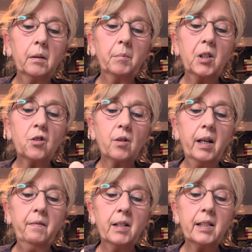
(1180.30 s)

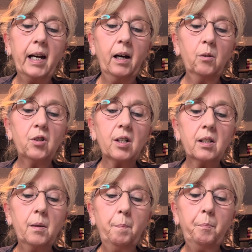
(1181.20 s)
straighten this out
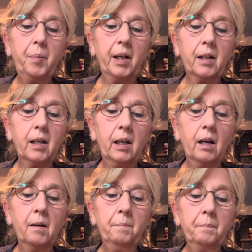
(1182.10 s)
just a bit
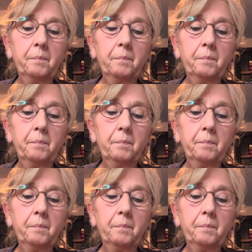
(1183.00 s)
here.